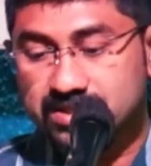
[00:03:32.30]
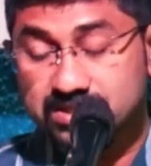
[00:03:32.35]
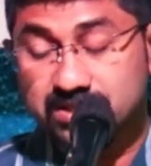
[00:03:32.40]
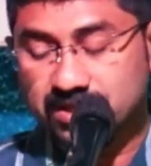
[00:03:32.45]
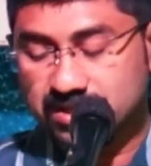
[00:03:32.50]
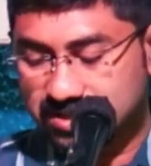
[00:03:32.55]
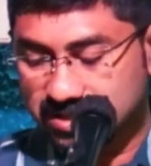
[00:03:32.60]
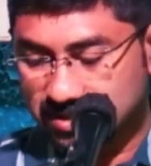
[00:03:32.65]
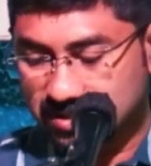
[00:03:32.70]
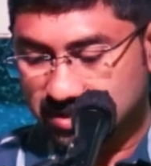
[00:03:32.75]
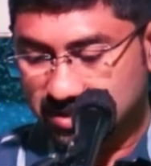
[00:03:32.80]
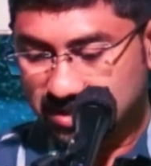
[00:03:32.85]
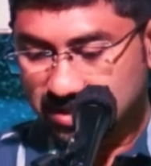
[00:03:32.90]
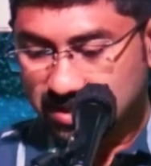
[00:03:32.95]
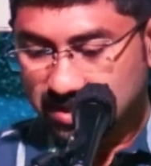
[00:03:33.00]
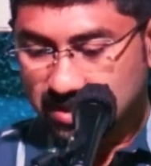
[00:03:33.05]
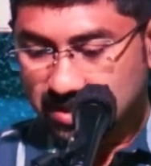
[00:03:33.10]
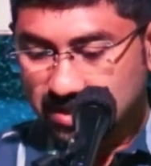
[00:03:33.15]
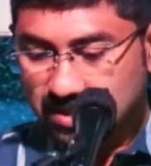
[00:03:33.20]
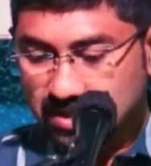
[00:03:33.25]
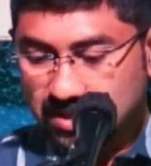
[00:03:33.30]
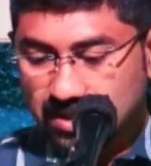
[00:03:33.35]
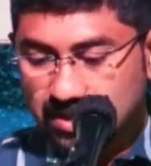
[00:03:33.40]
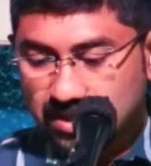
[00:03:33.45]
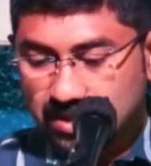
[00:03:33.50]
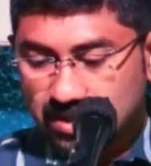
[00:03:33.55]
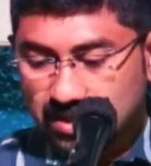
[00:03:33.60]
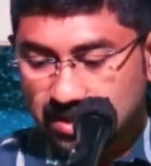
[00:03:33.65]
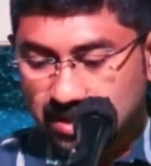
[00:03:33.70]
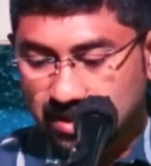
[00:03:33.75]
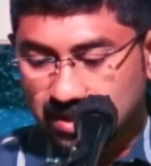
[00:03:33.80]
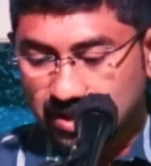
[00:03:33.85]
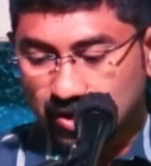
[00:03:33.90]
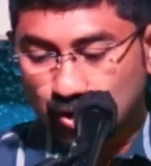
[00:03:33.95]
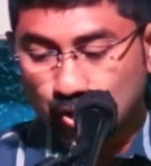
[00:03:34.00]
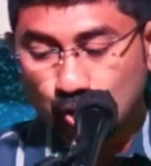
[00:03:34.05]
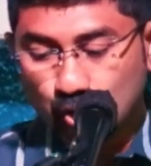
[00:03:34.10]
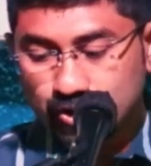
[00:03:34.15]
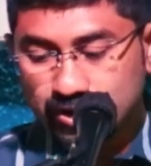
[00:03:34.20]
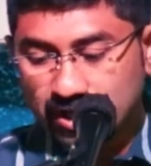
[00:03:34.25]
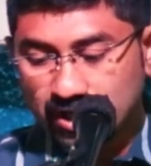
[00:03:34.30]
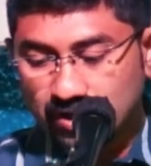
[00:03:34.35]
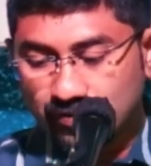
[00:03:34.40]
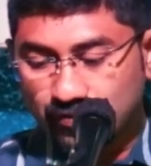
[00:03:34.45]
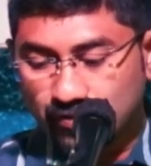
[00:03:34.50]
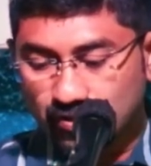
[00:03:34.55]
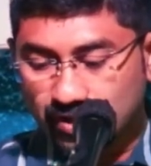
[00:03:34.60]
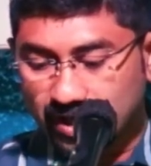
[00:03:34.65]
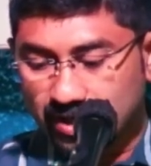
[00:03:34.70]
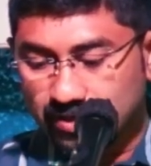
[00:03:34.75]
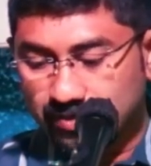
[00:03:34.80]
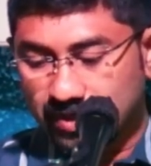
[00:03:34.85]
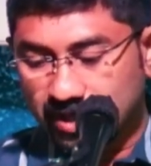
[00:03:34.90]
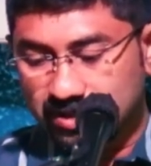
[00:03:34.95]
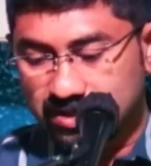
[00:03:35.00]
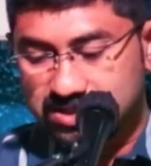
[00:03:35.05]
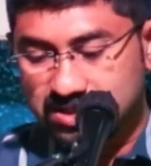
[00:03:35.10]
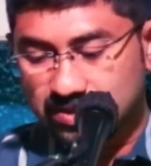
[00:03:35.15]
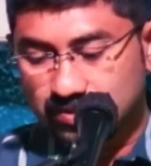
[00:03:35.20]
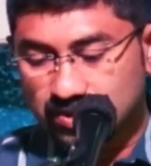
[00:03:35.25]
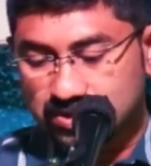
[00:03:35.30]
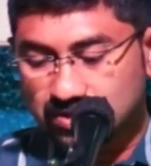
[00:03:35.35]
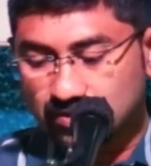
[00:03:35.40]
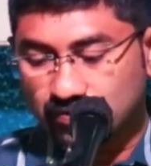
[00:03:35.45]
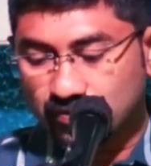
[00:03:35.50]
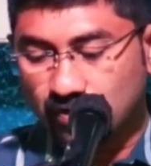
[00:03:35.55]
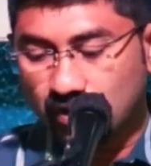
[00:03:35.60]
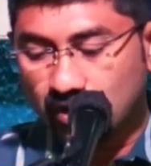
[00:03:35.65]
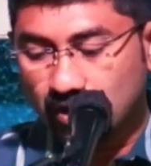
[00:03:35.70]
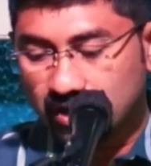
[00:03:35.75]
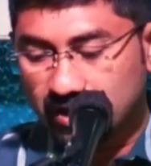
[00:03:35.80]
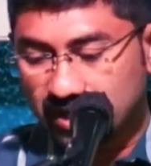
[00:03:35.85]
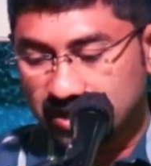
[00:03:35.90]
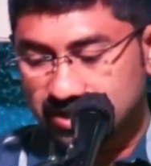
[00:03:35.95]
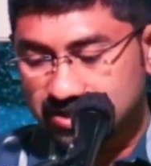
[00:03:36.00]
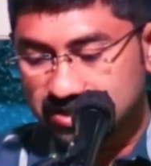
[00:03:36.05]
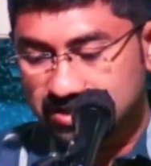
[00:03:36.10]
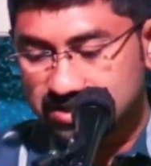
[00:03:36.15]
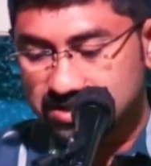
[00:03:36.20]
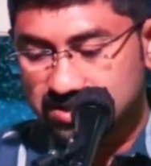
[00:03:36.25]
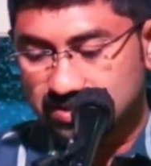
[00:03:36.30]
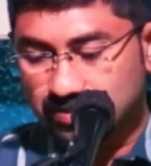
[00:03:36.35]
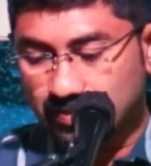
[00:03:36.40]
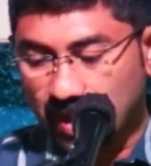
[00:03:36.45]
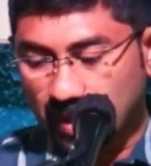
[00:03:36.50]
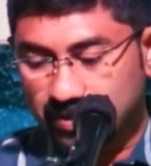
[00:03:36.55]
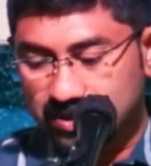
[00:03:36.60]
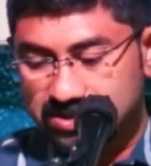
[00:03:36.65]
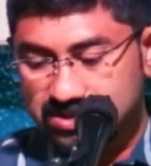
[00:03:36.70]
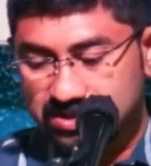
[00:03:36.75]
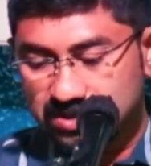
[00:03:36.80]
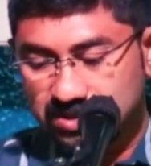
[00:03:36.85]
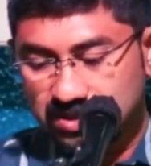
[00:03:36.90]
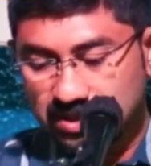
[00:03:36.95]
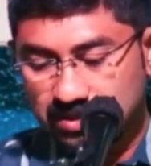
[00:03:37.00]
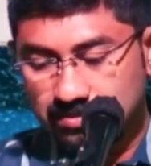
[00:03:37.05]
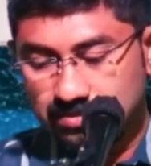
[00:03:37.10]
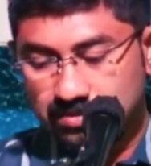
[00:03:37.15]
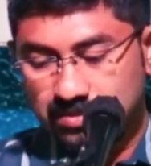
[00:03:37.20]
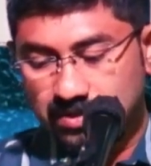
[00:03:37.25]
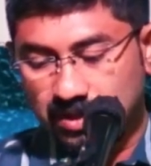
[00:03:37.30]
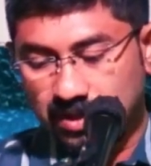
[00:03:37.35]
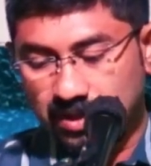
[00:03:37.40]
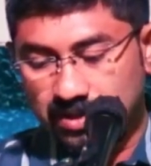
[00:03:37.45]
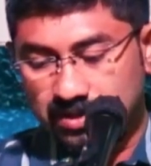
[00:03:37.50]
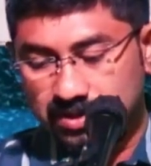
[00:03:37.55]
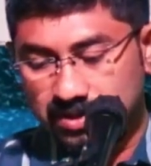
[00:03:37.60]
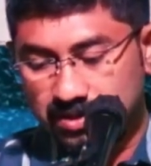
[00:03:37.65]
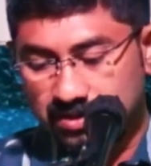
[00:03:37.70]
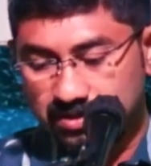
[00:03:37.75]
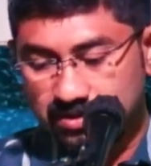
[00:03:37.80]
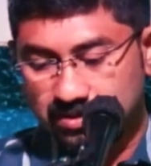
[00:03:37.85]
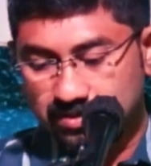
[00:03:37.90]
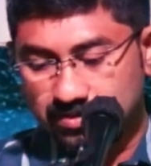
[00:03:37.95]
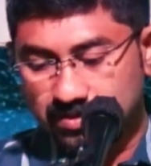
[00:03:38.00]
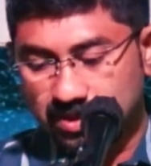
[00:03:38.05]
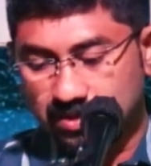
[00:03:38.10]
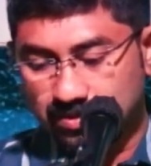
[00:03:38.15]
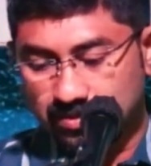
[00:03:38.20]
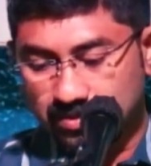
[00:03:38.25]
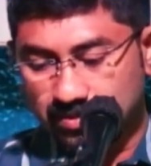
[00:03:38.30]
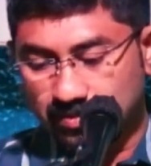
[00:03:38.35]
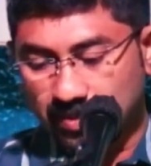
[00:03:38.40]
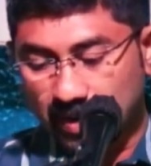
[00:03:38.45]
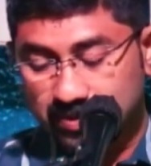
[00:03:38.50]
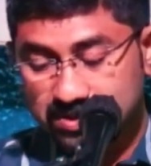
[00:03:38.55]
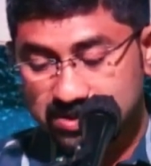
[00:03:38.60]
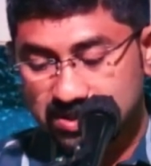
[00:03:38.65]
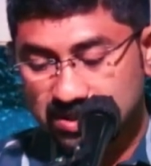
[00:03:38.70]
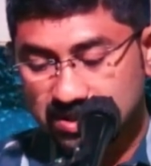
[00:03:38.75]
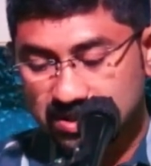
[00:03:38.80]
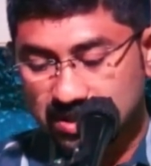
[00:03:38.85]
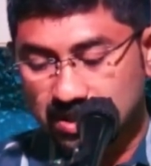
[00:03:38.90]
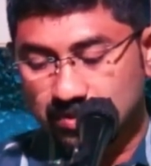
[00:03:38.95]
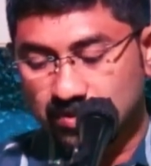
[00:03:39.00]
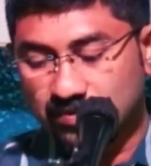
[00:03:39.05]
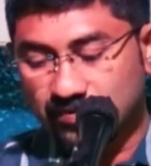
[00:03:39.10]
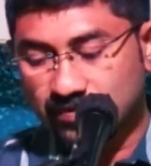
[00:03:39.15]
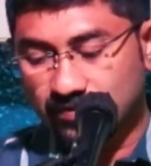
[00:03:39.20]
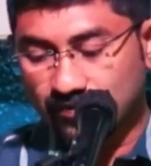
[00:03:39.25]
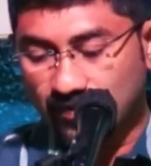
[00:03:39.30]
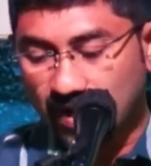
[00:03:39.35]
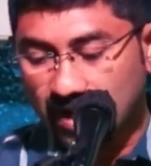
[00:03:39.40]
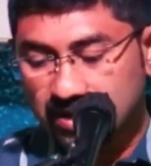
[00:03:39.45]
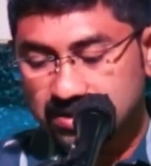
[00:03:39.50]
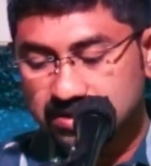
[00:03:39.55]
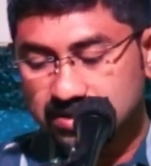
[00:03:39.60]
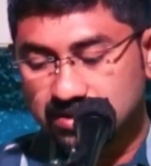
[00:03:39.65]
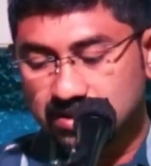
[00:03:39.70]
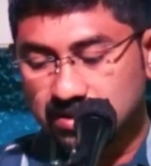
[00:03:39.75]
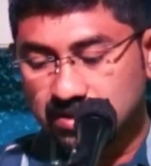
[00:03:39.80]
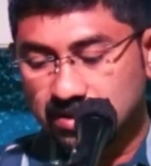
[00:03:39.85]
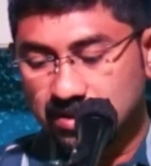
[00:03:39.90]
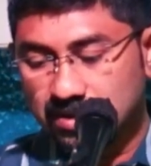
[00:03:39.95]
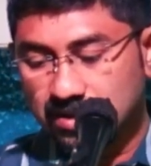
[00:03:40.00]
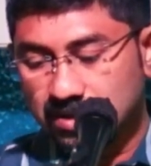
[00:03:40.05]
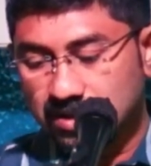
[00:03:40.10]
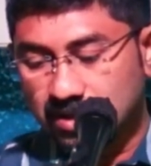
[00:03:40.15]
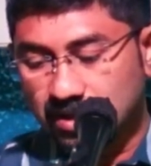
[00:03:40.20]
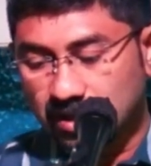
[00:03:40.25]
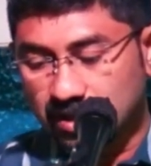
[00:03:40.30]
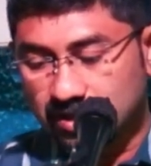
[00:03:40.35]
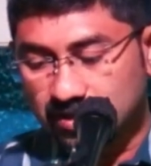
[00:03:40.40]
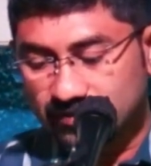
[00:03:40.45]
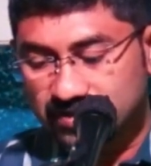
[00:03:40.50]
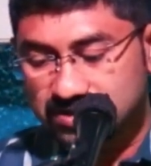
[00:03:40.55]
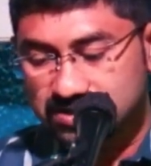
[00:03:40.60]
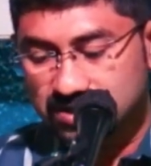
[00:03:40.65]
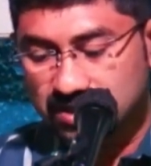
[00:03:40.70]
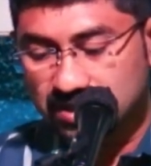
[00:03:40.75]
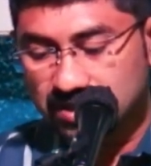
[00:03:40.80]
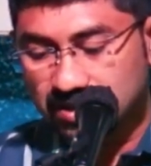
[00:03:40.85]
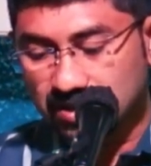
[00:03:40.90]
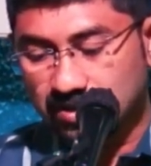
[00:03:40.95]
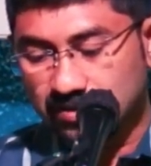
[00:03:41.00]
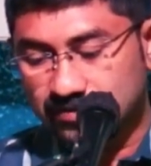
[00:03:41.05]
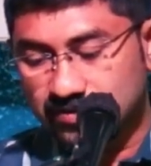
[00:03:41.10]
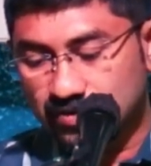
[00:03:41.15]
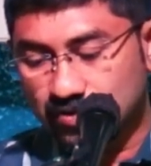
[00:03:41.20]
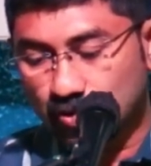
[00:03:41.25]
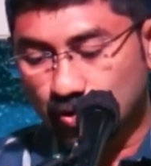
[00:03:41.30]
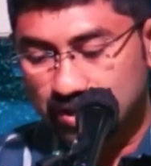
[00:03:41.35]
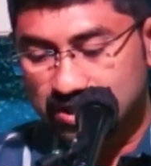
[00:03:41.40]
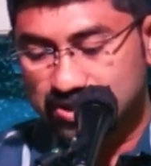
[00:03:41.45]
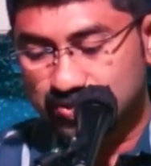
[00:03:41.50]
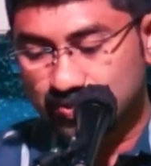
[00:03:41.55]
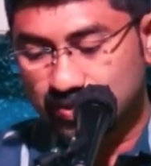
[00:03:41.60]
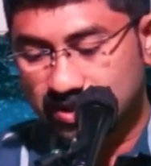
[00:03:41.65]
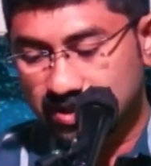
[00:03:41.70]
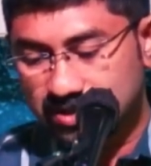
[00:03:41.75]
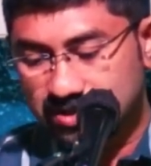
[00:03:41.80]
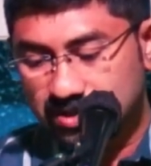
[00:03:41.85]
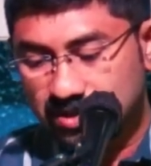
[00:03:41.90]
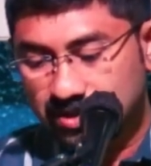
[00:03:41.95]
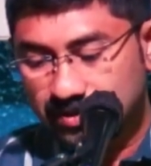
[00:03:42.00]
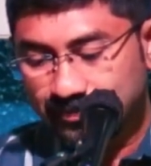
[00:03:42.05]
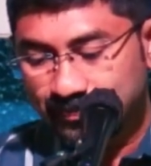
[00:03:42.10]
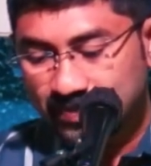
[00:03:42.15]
resurrection uh, go therefore and make disciples of all nations, baptizing them and then uh, uh, baptizing in the name of Father and of the Son and of the Holy Spirit,